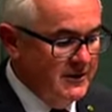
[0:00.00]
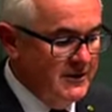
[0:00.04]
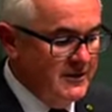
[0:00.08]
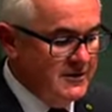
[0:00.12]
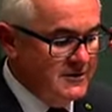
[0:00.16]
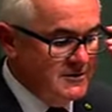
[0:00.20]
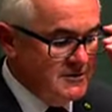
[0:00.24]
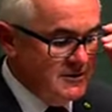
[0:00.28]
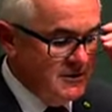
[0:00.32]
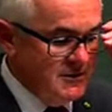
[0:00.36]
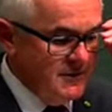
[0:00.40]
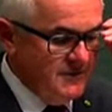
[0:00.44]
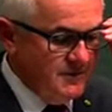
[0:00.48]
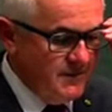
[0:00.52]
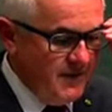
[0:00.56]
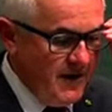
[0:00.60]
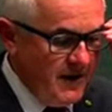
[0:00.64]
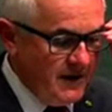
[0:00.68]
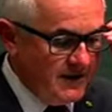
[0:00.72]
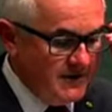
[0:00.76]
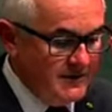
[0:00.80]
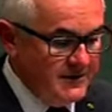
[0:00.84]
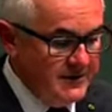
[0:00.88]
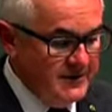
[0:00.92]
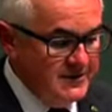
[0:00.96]
So the
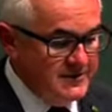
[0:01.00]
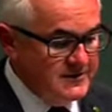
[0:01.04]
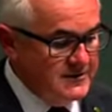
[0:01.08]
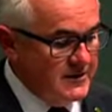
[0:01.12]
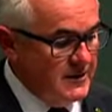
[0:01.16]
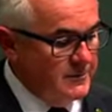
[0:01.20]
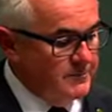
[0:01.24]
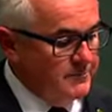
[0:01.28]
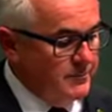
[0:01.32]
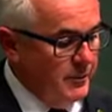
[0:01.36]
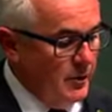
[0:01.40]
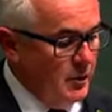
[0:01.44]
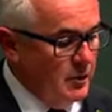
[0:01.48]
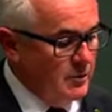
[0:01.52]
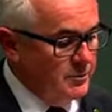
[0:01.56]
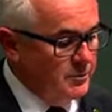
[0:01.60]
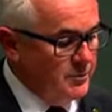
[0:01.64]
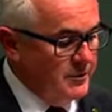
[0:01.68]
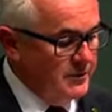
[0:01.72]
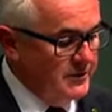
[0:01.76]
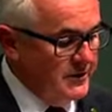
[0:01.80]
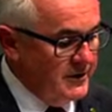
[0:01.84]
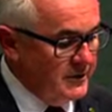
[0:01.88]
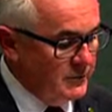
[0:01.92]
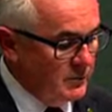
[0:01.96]
fact is that bulk
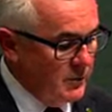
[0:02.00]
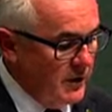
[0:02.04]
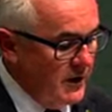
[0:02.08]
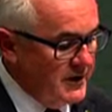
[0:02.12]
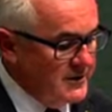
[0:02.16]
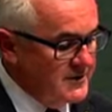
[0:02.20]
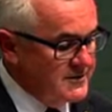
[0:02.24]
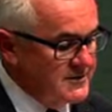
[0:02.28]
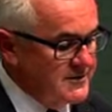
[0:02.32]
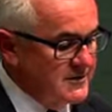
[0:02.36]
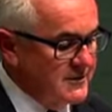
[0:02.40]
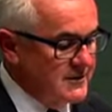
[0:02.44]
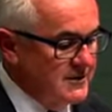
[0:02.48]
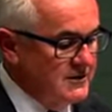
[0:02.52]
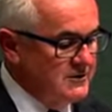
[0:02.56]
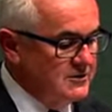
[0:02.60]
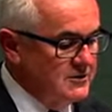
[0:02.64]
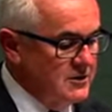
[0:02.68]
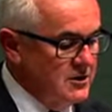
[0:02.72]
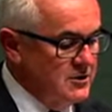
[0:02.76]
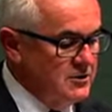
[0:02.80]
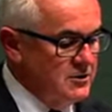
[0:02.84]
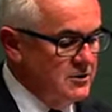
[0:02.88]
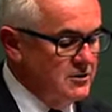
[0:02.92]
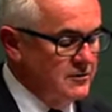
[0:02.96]
billing rates
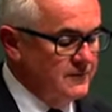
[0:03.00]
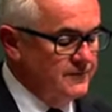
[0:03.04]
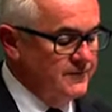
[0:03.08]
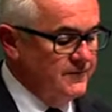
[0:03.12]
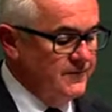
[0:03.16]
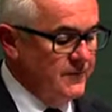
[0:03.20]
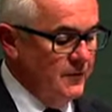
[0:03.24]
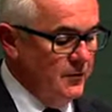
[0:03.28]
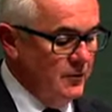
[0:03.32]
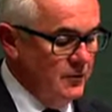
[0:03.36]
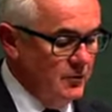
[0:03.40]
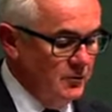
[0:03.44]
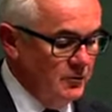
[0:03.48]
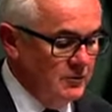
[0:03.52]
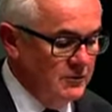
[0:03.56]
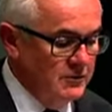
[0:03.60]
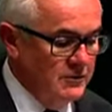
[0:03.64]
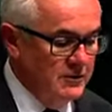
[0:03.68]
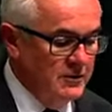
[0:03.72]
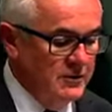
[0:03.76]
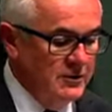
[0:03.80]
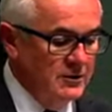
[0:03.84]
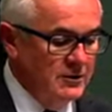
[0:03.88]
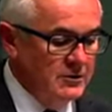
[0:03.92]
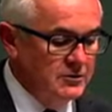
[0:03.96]
continue to fall